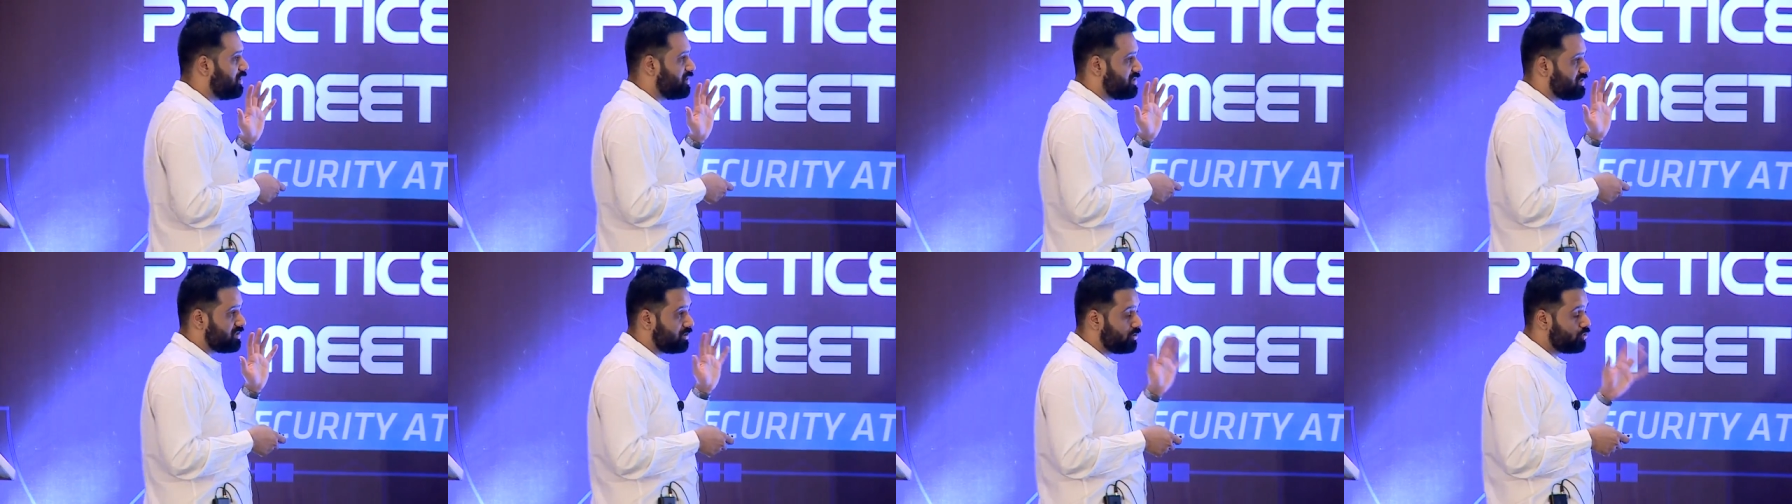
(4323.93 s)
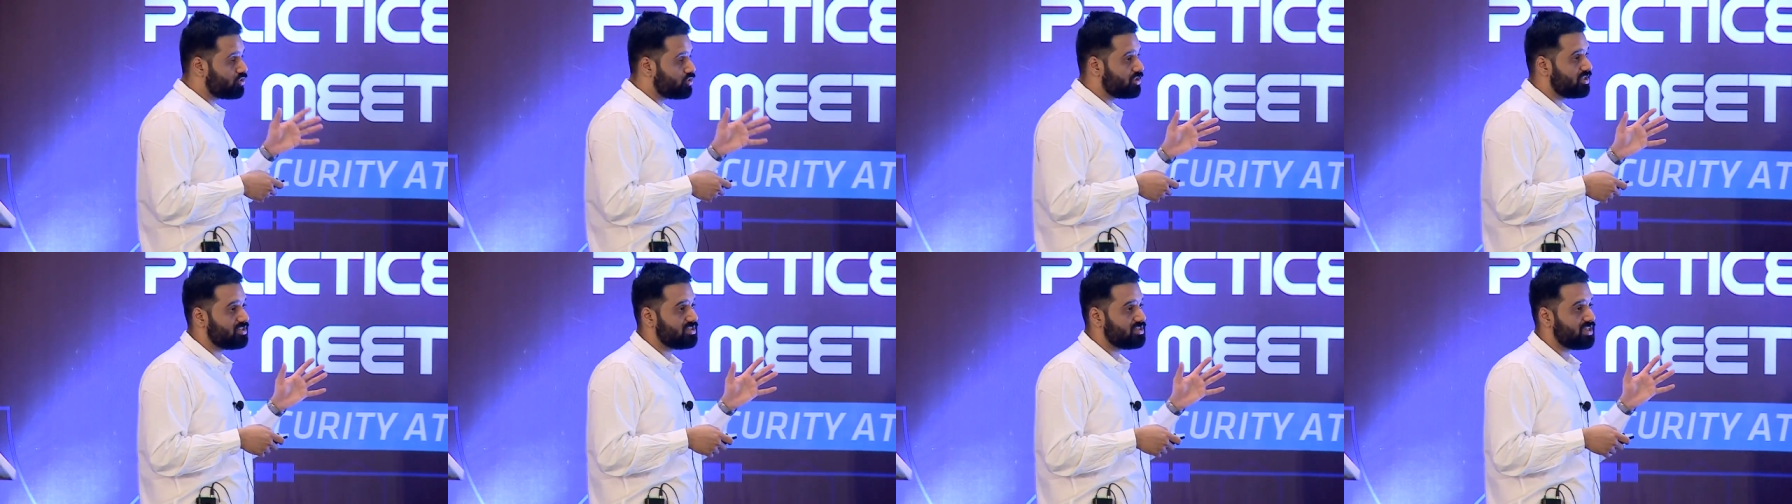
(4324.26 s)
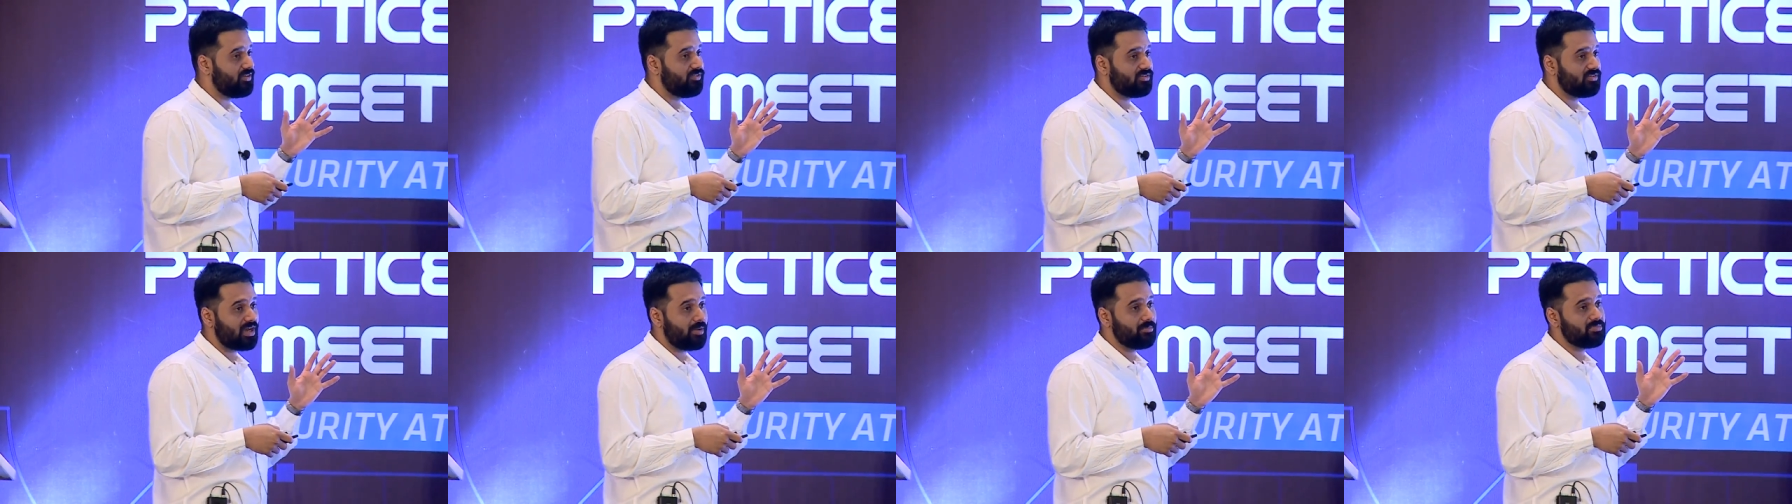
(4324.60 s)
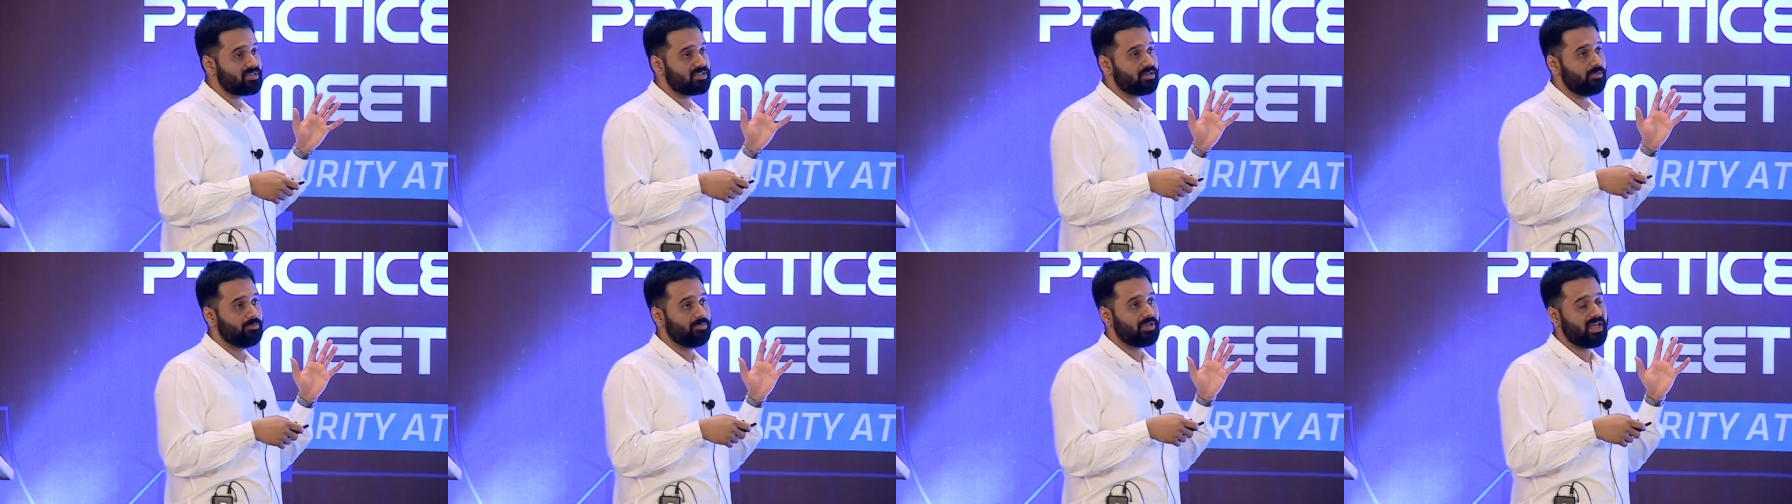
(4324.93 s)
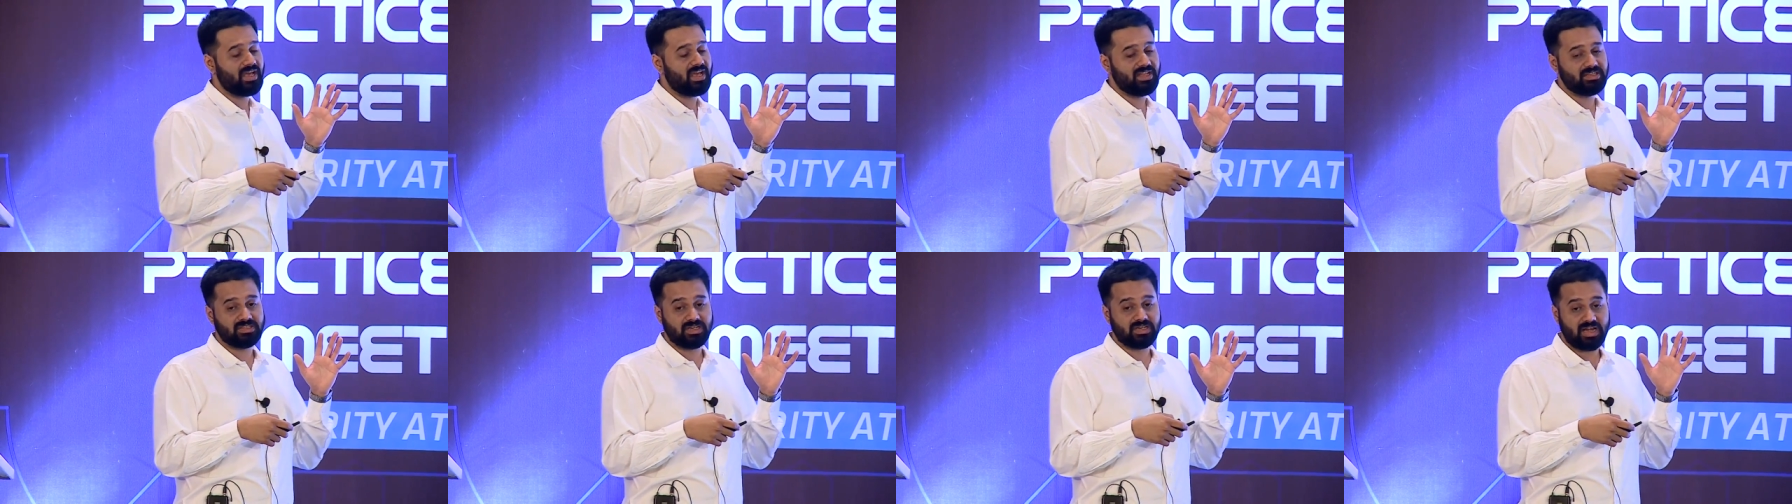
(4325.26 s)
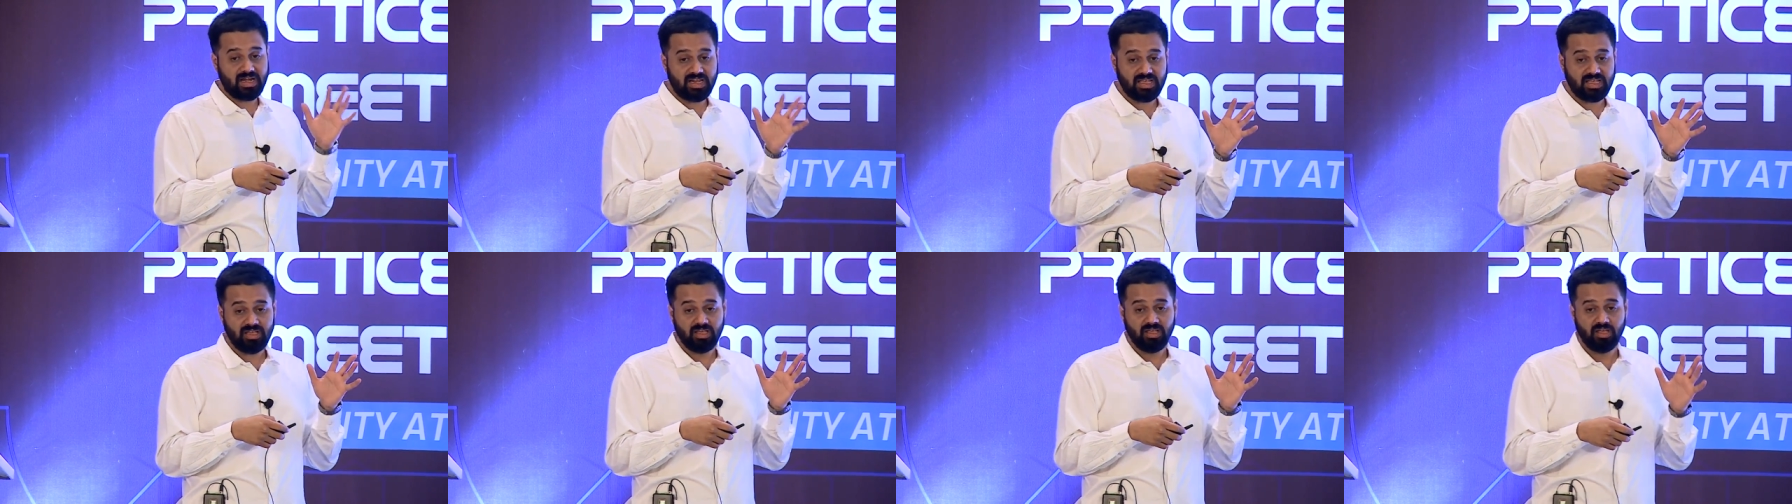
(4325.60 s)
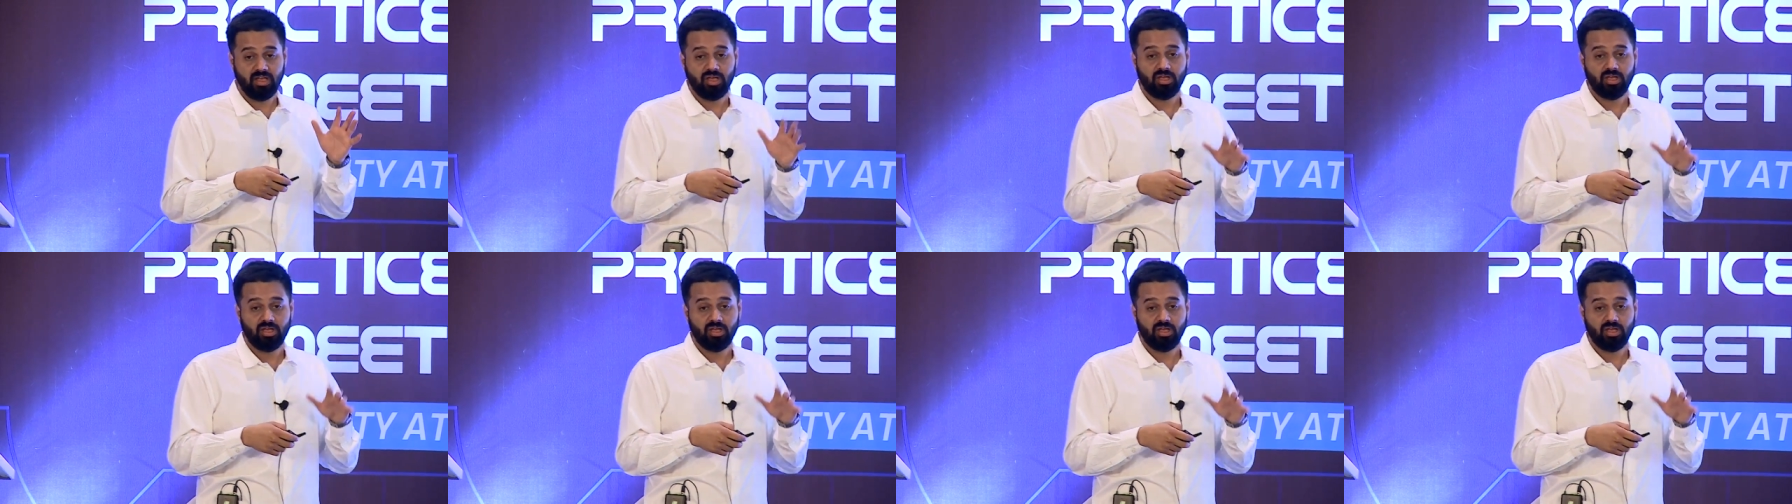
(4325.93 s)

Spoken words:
The solution itself comes compliance ready.